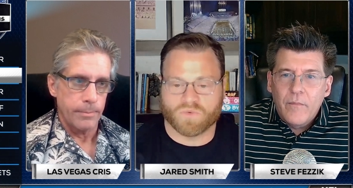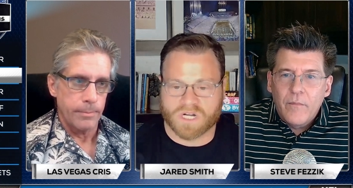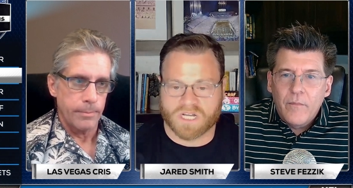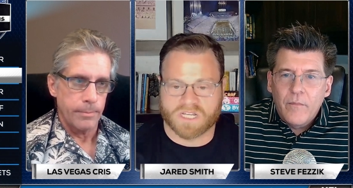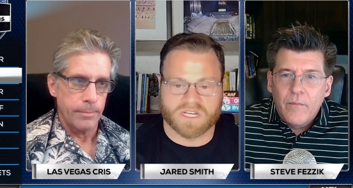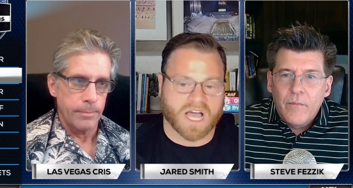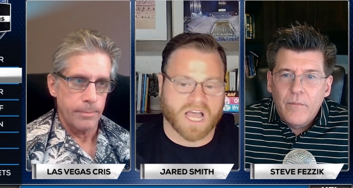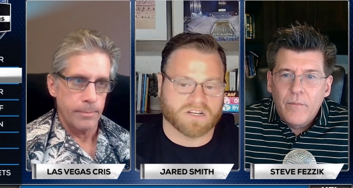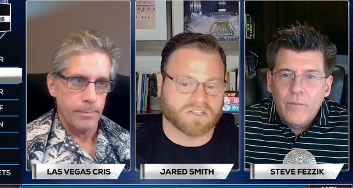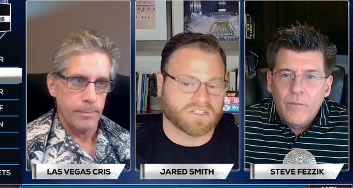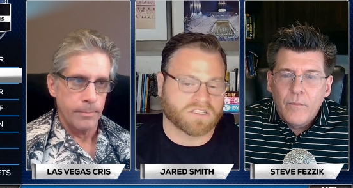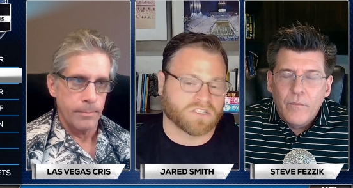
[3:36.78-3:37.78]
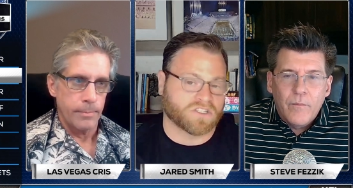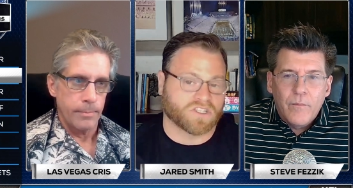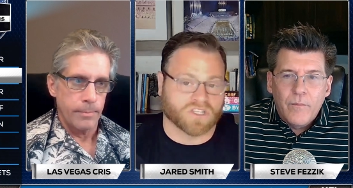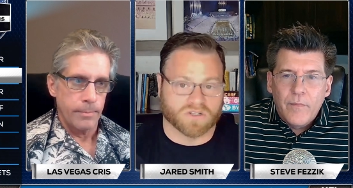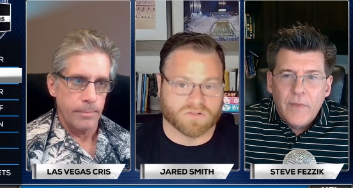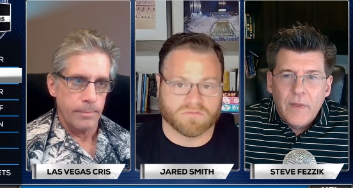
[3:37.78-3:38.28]
Speaker 1: to one, Niners to
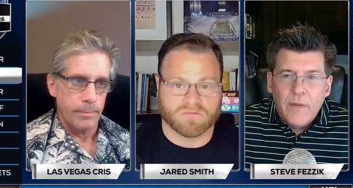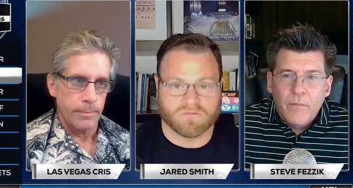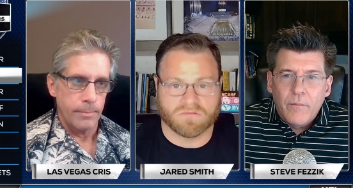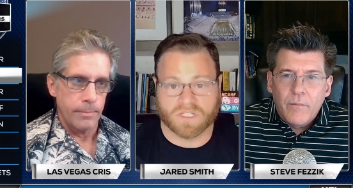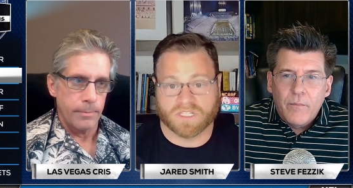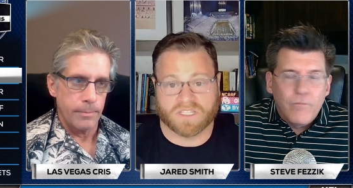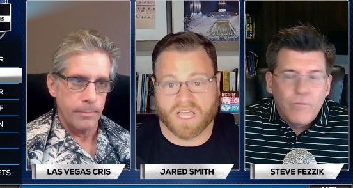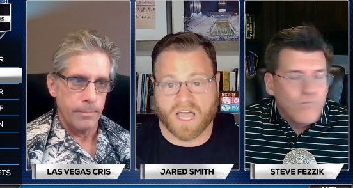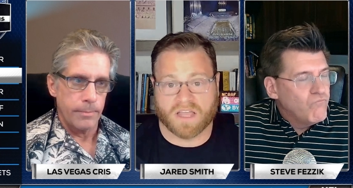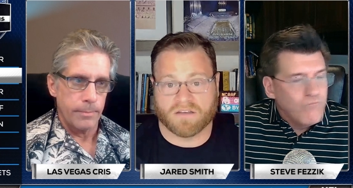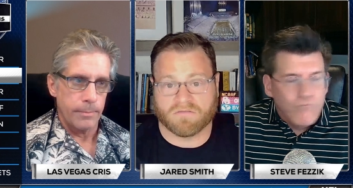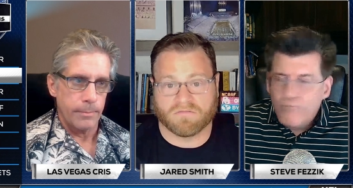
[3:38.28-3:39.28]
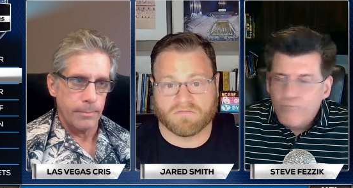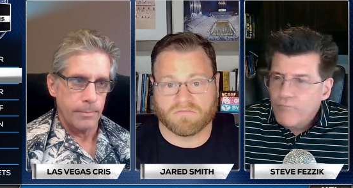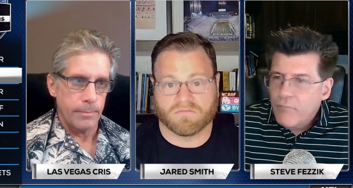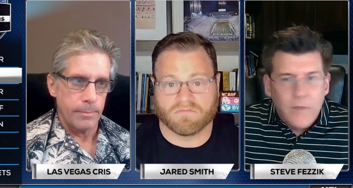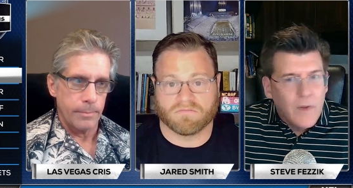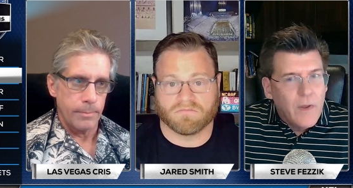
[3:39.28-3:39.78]
two. Is that
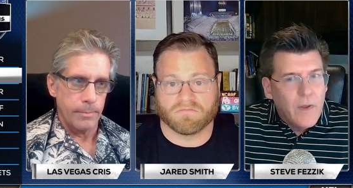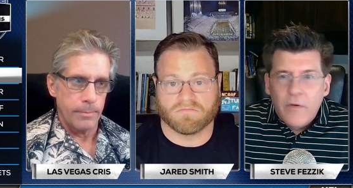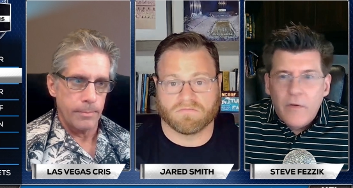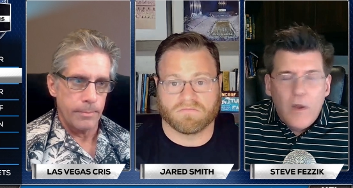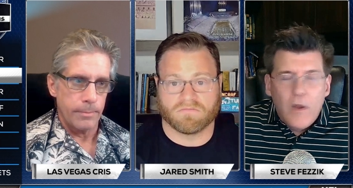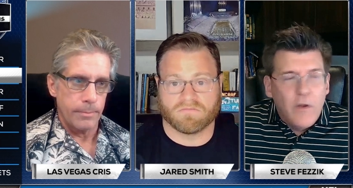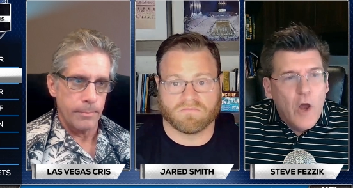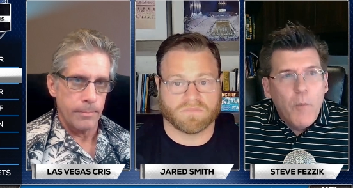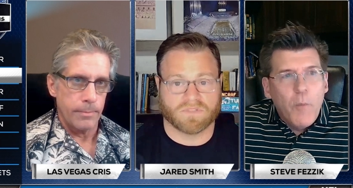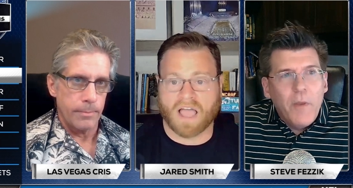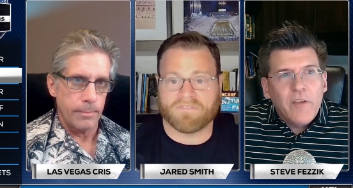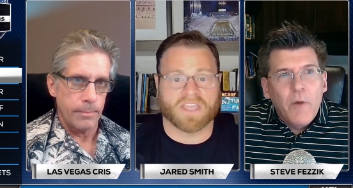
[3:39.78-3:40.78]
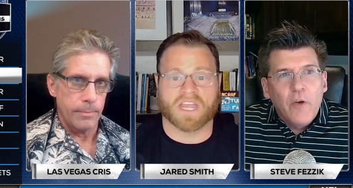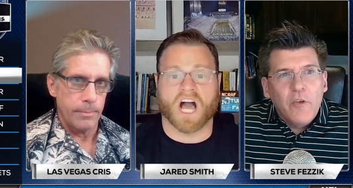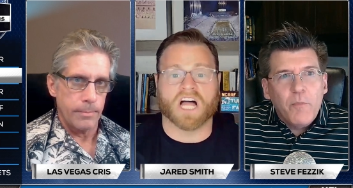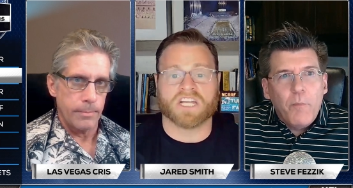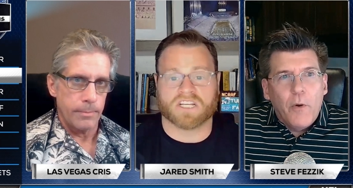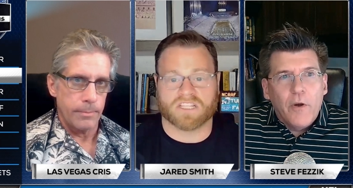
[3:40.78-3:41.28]
no? Because
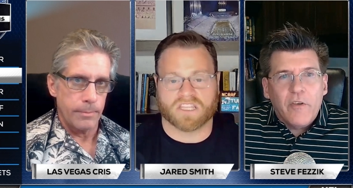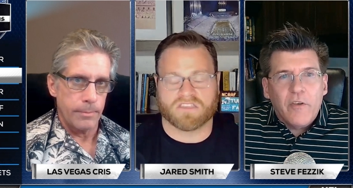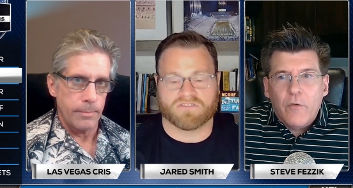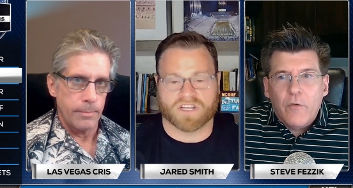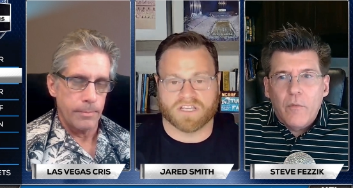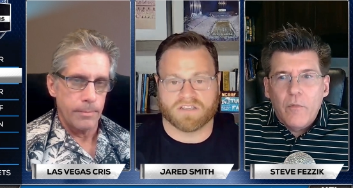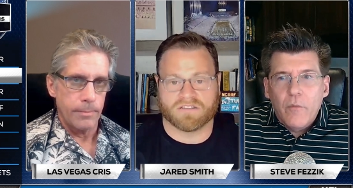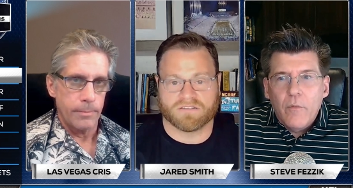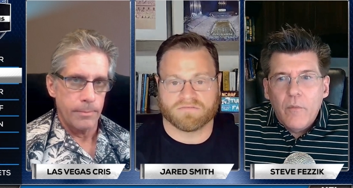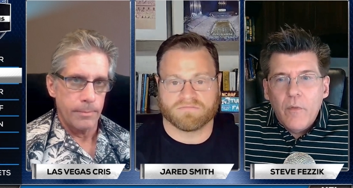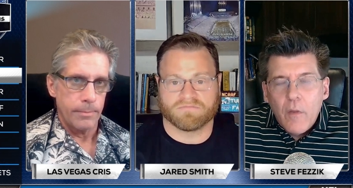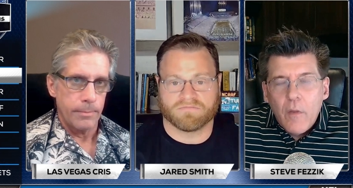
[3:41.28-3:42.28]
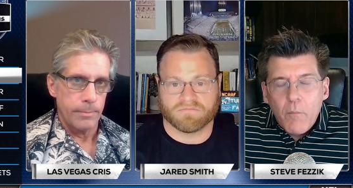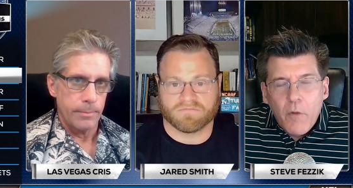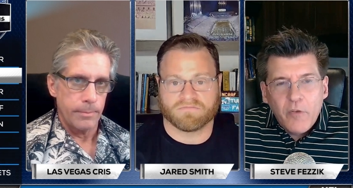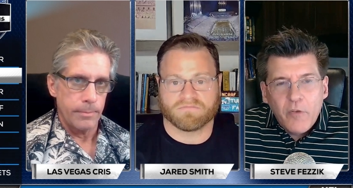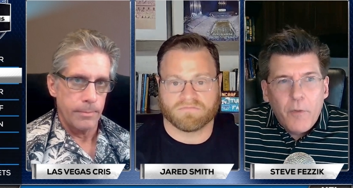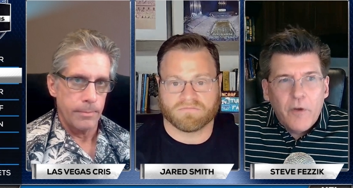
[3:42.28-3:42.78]
most books, under the three.
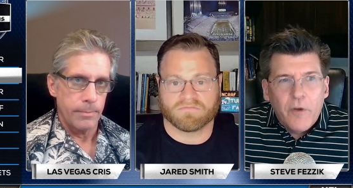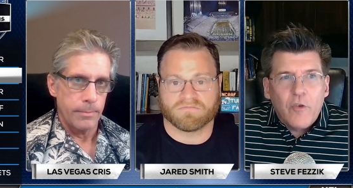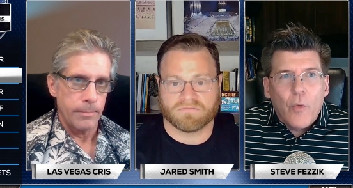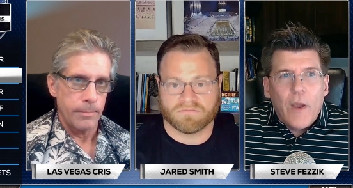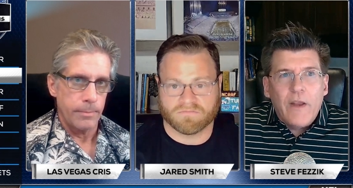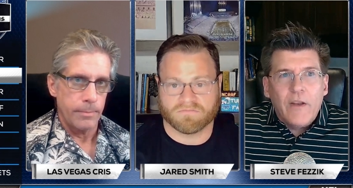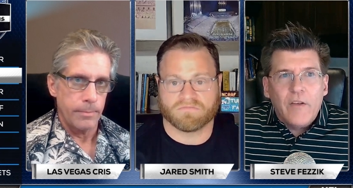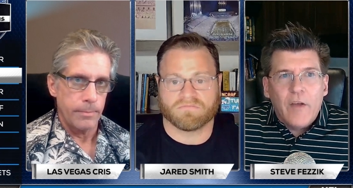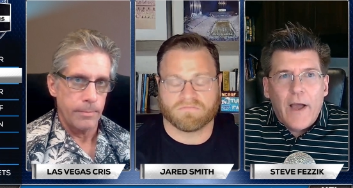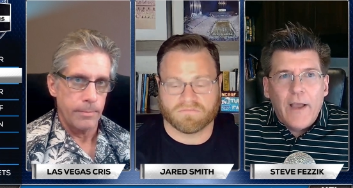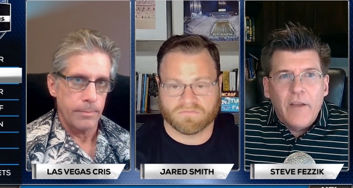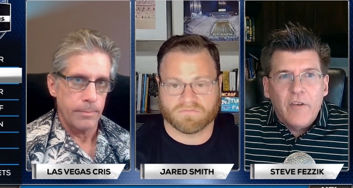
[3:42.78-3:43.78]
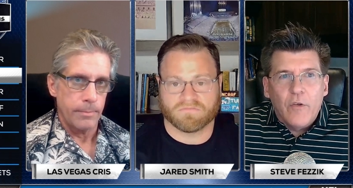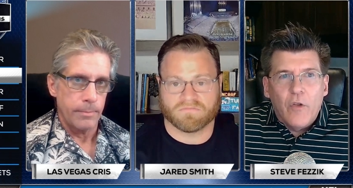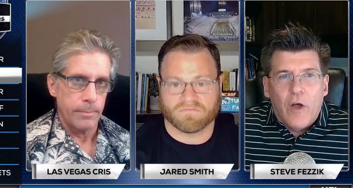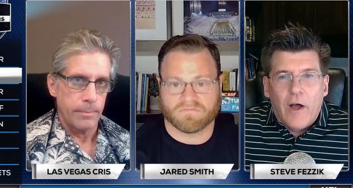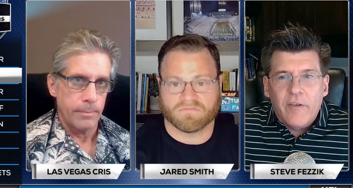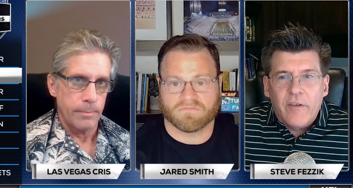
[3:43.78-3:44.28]
Speaker 2: Most books grade a tie as a
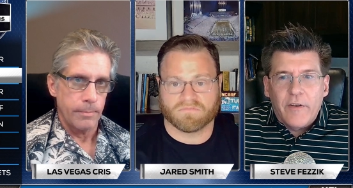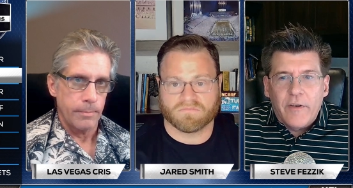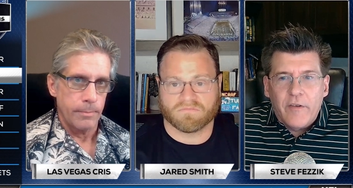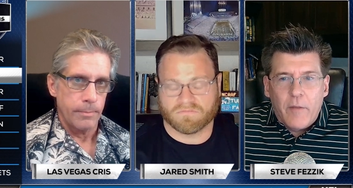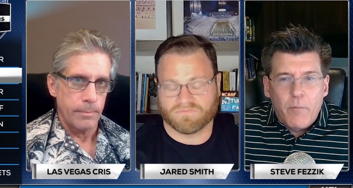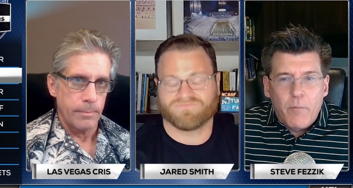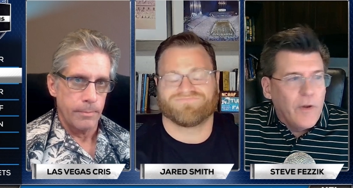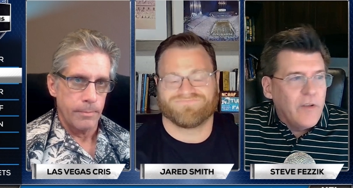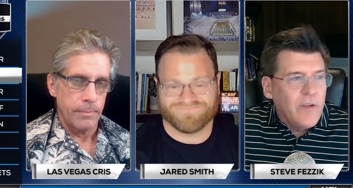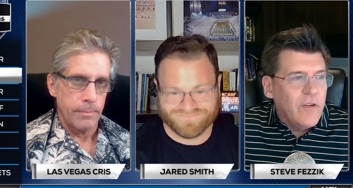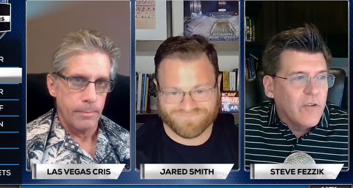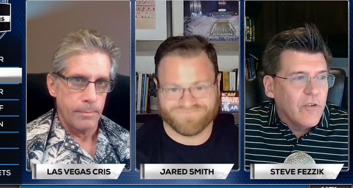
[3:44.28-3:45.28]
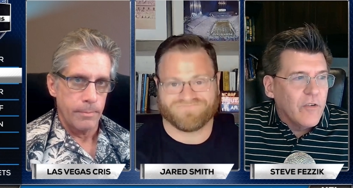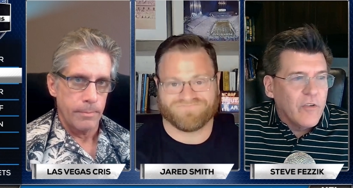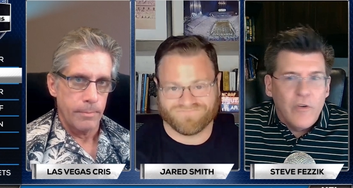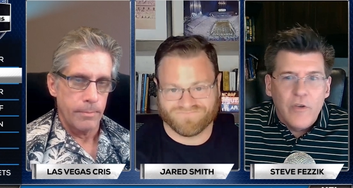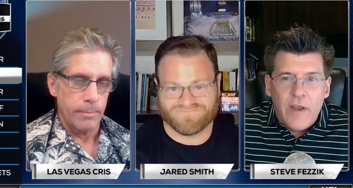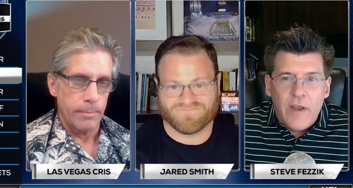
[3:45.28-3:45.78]
loss on a ten point teaser, so
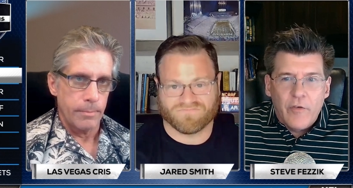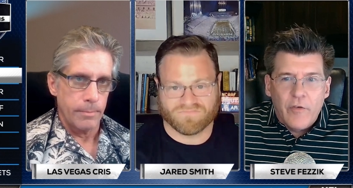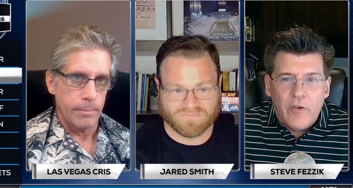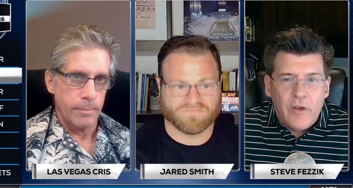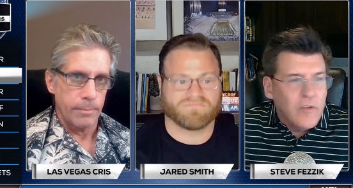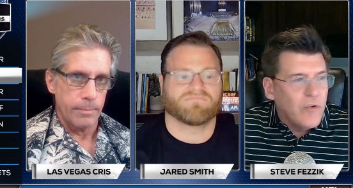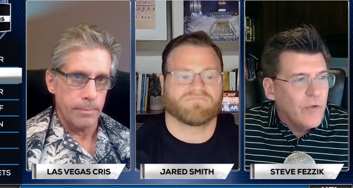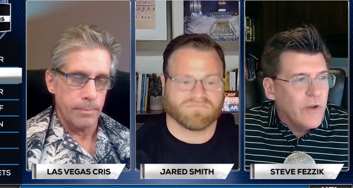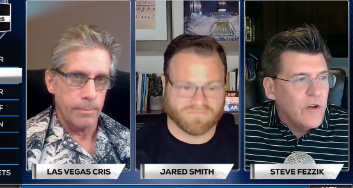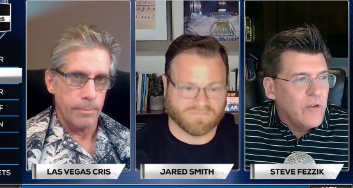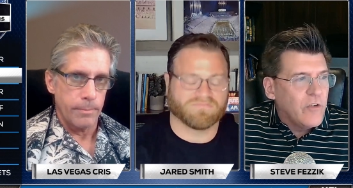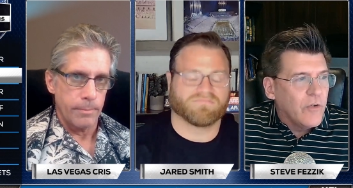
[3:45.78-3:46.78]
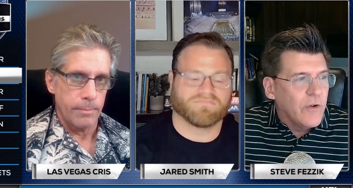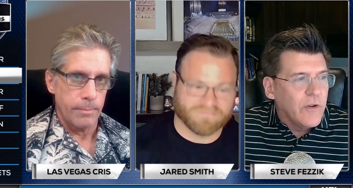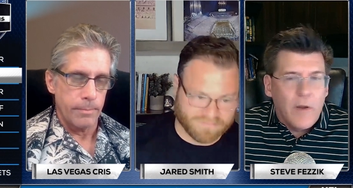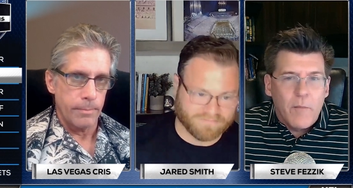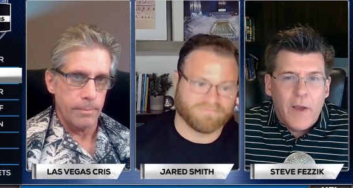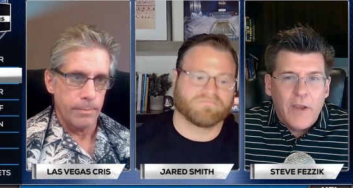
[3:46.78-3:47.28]
you can never tease to an integer, and
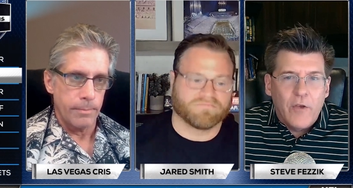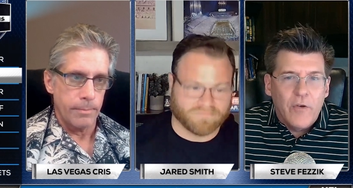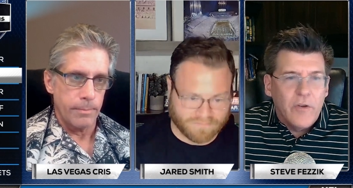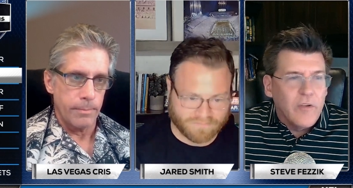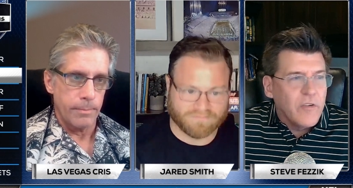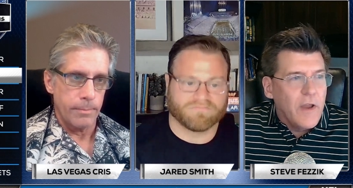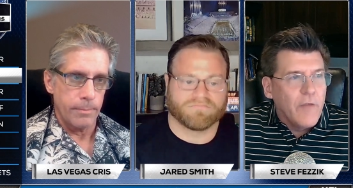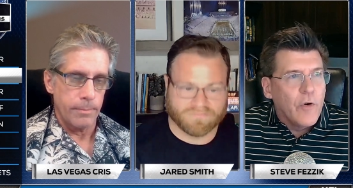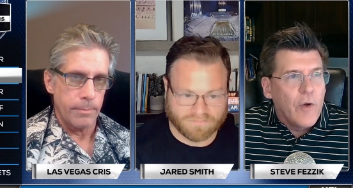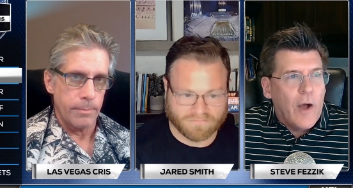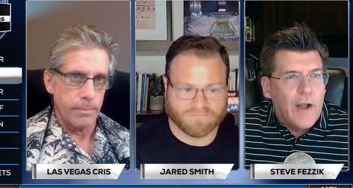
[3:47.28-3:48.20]
and my goodness, never